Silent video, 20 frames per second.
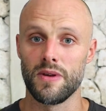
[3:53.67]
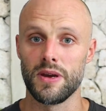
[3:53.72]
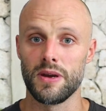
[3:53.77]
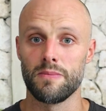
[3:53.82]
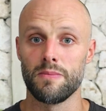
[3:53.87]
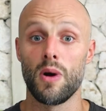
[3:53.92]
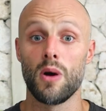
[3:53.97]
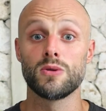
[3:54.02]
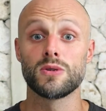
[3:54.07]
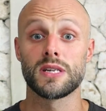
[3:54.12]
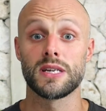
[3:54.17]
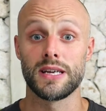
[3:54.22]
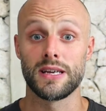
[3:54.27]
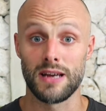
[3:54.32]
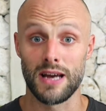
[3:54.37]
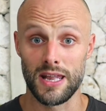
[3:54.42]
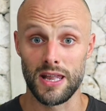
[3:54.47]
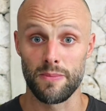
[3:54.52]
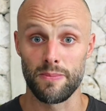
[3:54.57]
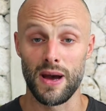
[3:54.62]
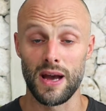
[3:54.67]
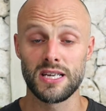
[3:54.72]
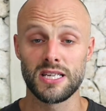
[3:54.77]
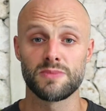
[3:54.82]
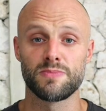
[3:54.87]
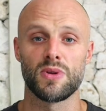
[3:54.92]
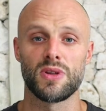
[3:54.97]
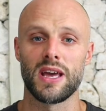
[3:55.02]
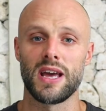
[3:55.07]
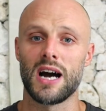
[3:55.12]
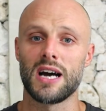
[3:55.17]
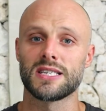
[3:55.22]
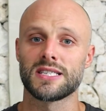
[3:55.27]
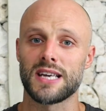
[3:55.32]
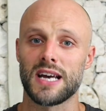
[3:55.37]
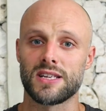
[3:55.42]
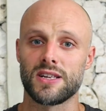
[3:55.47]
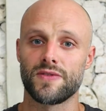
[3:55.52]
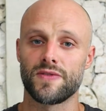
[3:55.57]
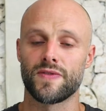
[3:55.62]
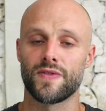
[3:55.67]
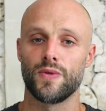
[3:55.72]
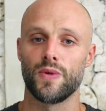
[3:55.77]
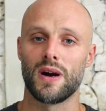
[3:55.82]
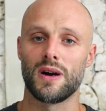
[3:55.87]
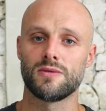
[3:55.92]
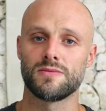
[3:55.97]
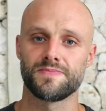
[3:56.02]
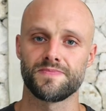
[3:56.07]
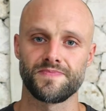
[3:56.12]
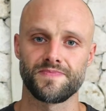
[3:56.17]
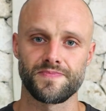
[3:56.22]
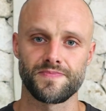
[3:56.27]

mostly at the base, but they are scattered throughout,